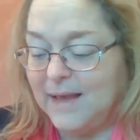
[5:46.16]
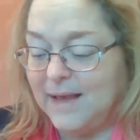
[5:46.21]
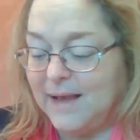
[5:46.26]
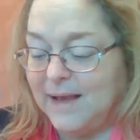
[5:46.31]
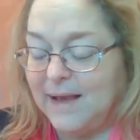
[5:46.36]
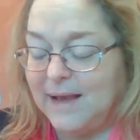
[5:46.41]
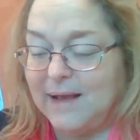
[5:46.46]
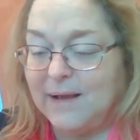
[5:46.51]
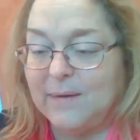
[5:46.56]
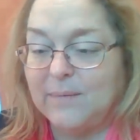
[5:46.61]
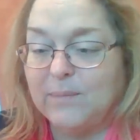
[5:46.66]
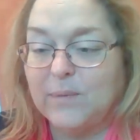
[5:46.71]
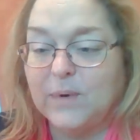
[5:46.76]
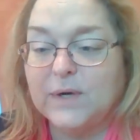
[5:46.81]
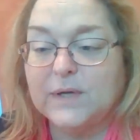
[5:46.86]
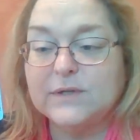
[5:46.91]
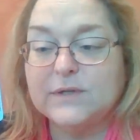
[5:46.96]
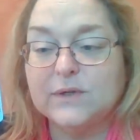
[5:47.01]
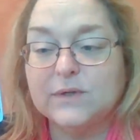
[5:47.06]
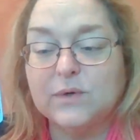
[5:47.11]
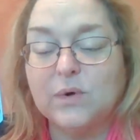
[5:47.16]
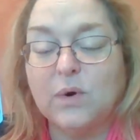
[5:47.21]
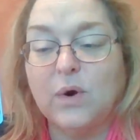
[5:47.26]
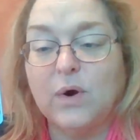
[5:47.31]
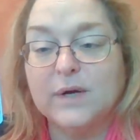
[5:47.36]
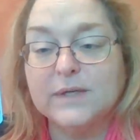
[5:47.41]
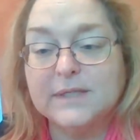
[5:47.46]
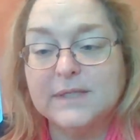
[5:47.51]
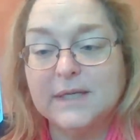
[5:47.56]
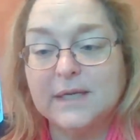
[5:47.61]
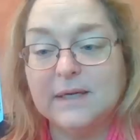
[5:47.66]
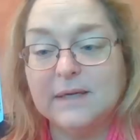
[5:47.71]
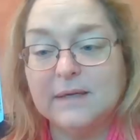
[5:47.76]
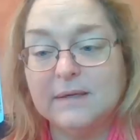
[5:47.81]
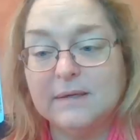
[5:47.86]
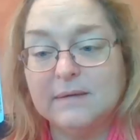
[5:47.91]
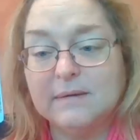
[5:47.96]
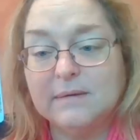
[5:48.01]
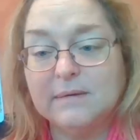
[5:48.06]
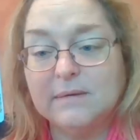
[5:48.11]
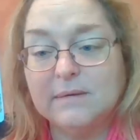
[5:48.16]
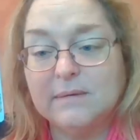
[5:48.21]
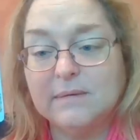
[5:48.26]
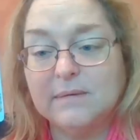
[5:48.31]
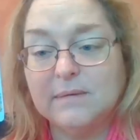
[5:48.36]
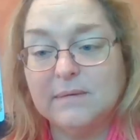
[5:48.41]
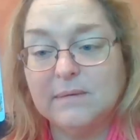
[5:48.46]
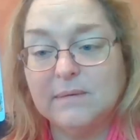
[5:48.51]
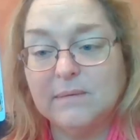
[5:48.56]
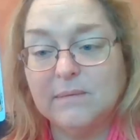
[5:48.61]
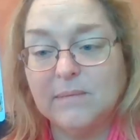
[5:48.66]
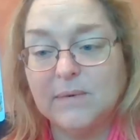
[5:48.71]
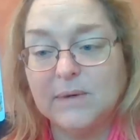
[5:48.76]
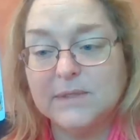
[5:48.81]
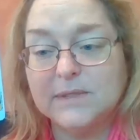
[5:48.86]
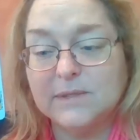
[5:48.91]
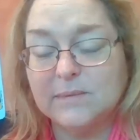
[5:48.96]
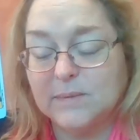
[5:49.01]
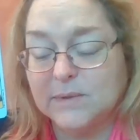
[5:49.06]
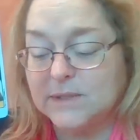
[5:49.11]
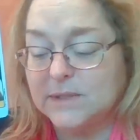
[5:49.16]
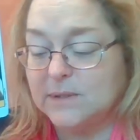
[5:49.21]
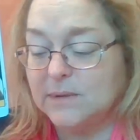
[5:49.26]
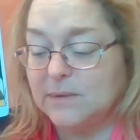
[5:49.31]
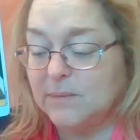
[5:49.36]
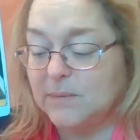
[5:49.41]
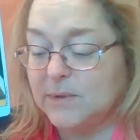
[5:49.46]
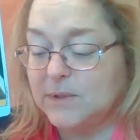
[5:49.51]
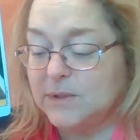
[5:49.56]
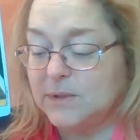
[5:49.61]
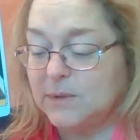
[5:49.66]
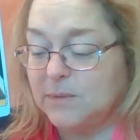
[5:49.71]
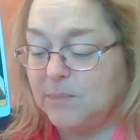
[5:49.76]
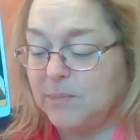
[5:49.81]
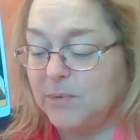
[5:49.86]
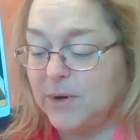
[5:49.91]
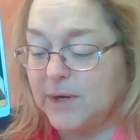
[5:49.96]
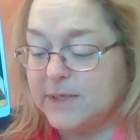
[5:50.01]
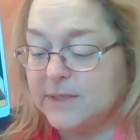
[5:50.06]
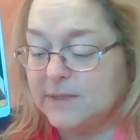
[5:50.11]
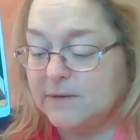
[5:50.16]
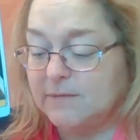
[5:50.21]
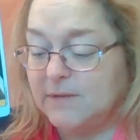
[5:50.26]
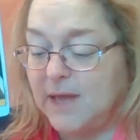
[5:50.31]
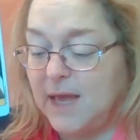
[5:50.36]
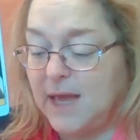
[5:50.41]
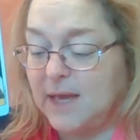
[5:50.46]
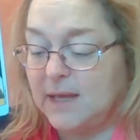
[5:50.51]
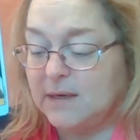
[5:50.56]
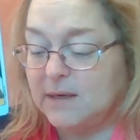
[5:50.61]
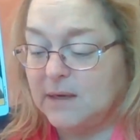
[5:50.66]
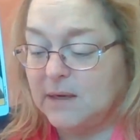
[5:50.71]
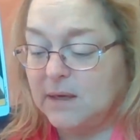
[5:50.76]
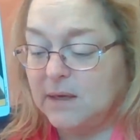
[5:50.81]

What is it costing? What's the price of that?